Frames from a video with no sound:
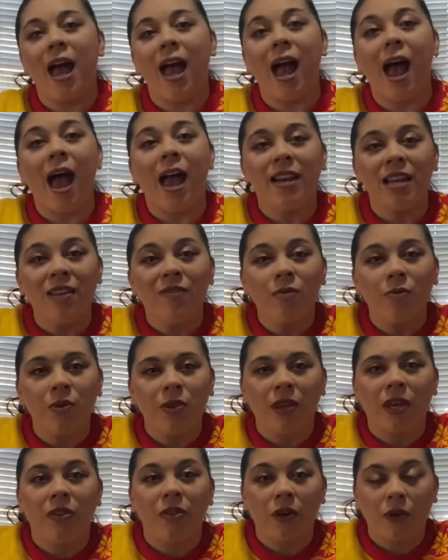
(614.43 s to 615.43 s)
And even with
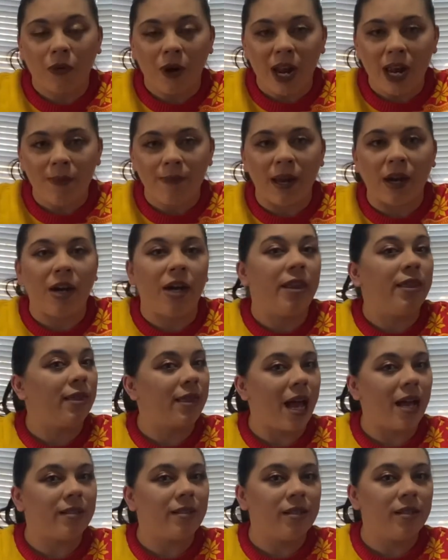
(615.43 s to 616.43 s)
like the cranberry,
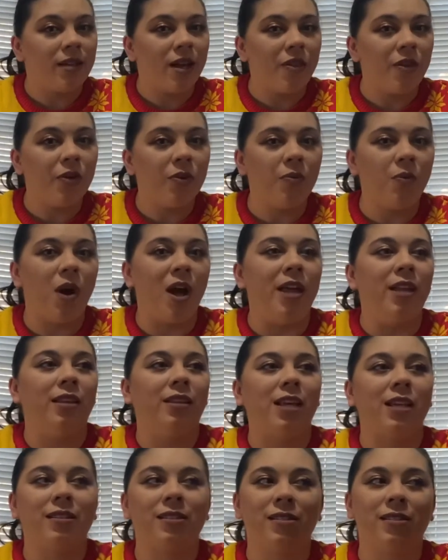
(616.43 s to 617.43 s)
that's another one
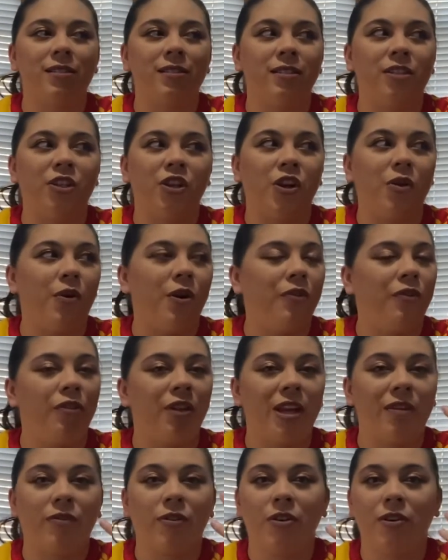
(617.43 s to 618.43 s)
that's, you know, a
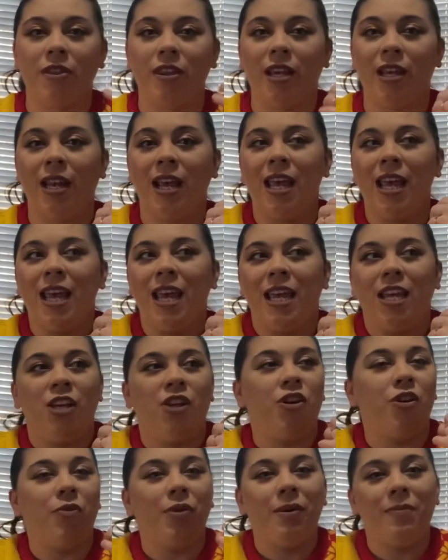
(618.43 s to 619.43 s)
flavor that, you
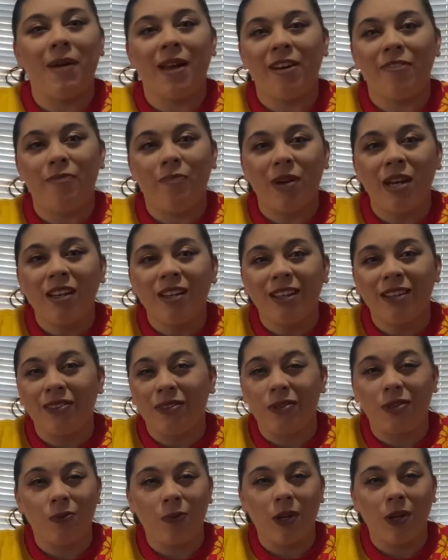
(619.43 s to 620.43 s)
know, it might have been like the
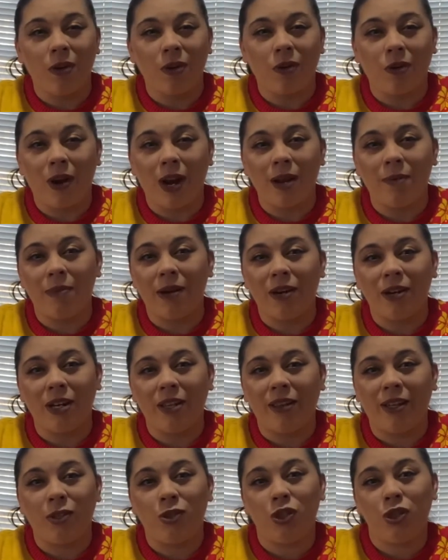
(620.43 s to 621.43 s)
sweeter cranberry
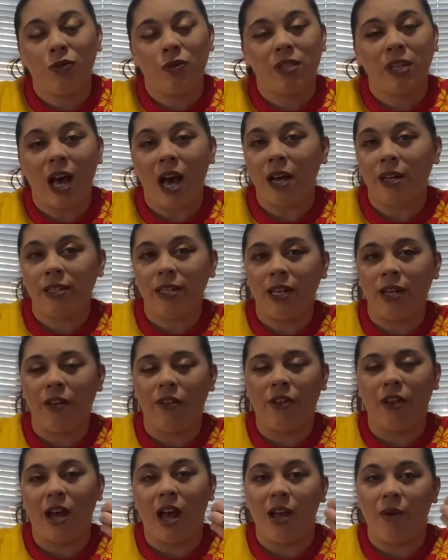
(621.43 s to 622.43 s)
like juice cocktail
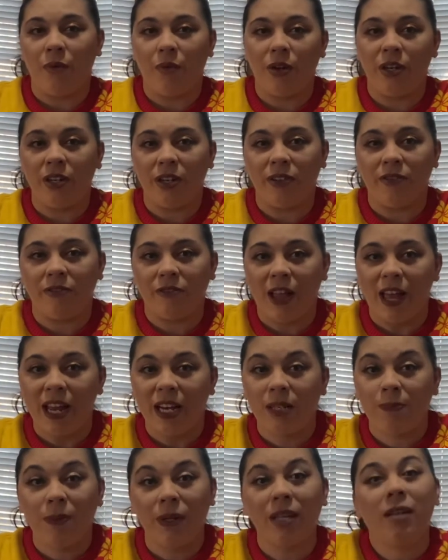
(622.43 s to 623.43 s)
that I wouldn't have
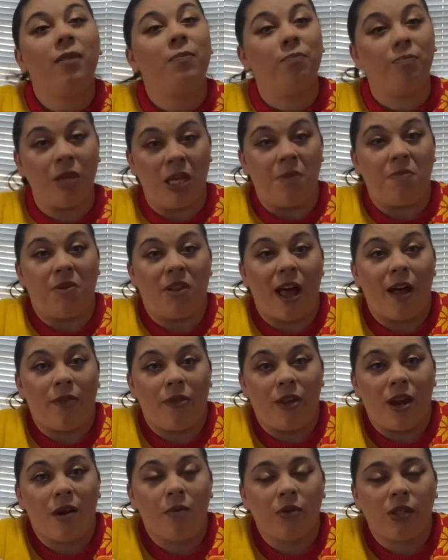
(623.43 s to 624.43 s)
liked, but people out
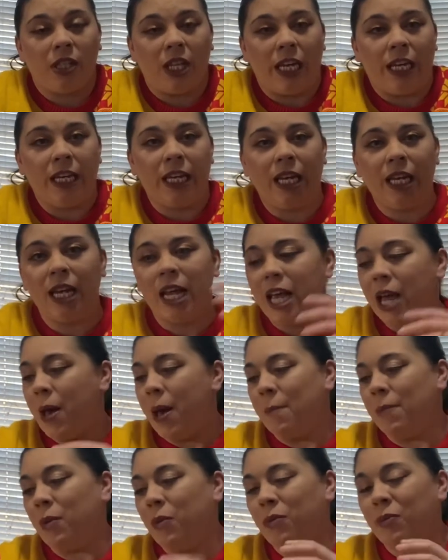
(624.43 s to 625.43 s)
there would like it.
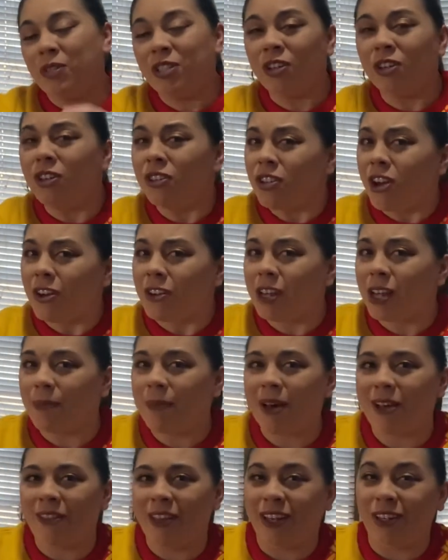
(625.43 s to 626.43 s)
But when we started talking
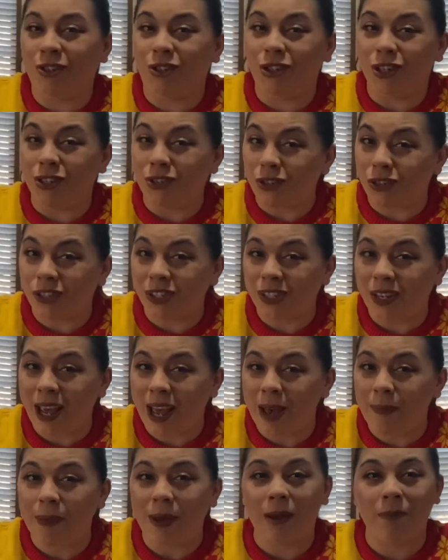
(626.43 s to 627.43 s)
about like ginger
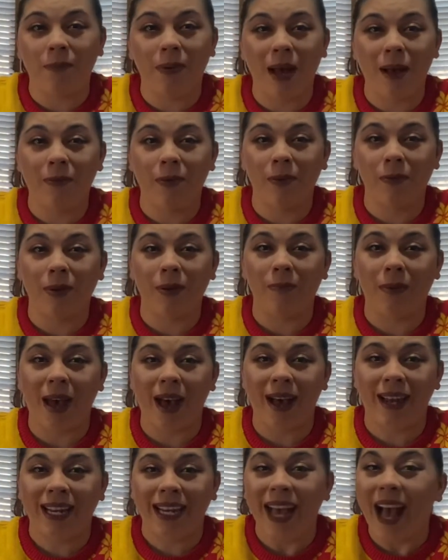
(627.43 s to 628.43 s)
snap and peppermint
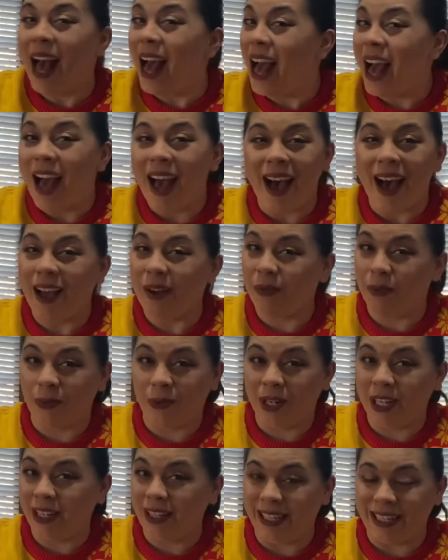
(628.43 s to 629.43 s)
patty, I
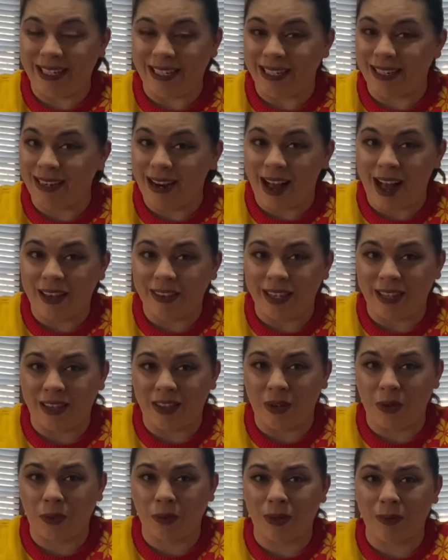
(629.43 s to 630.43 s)
really did not think
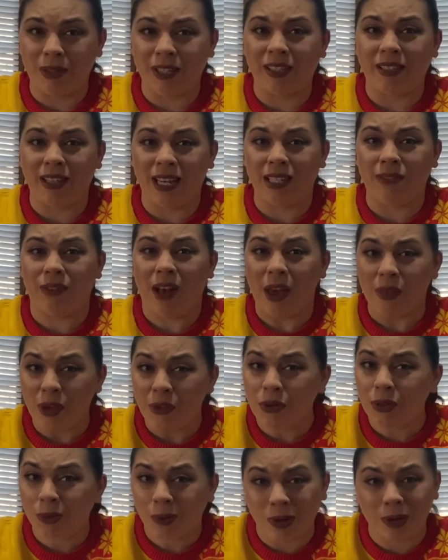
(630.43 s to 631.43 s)
those were going to be successful. I thought
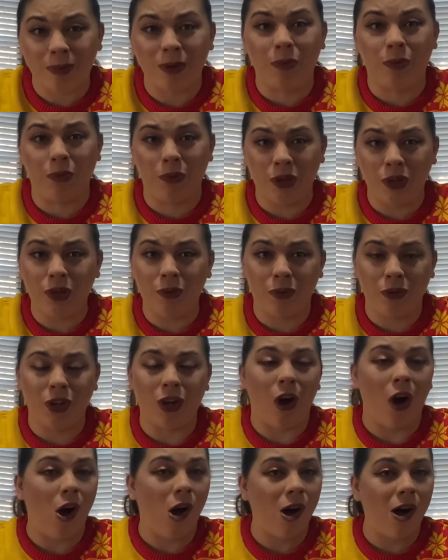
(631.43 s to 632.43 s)
those were going to be really, really
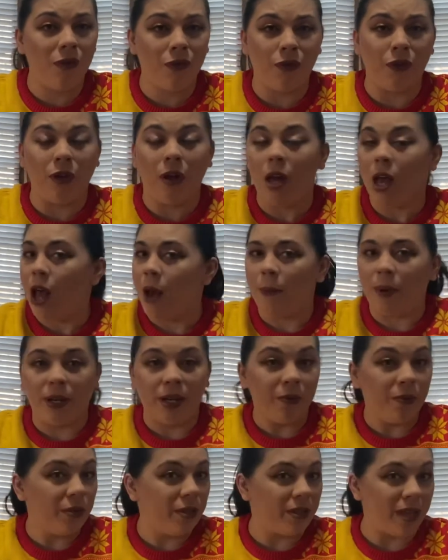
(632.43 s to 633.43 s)
awful, but it
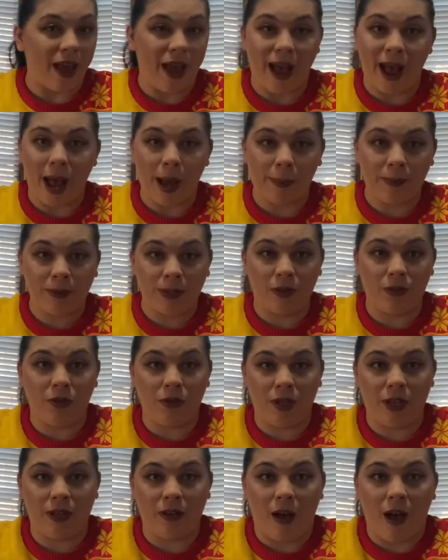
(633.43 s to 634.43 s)
was
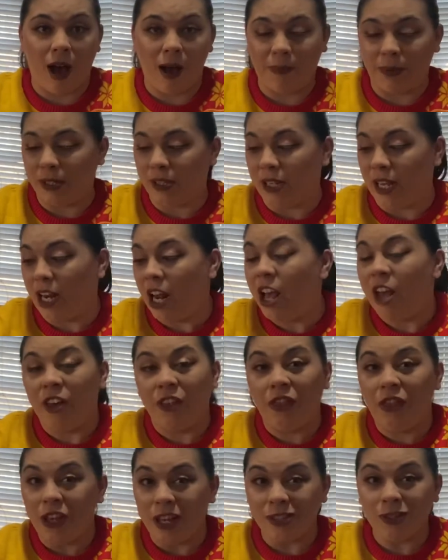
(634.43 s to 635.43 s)
absolutely the opposite.
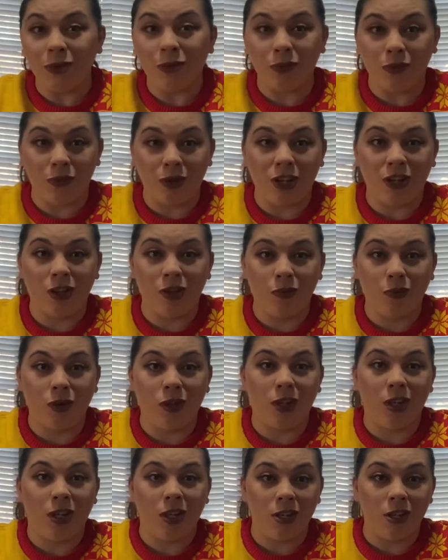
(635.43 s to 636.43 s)
These are really,
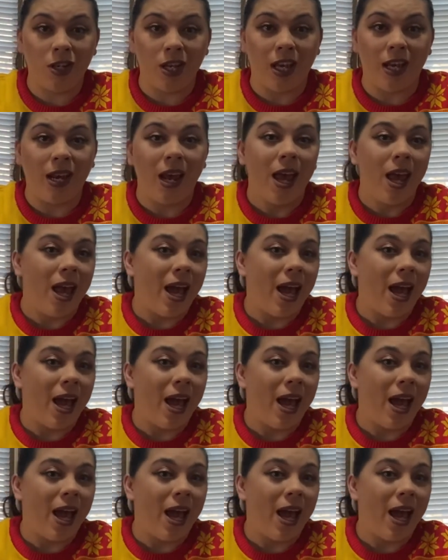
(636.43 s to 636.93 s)
really good.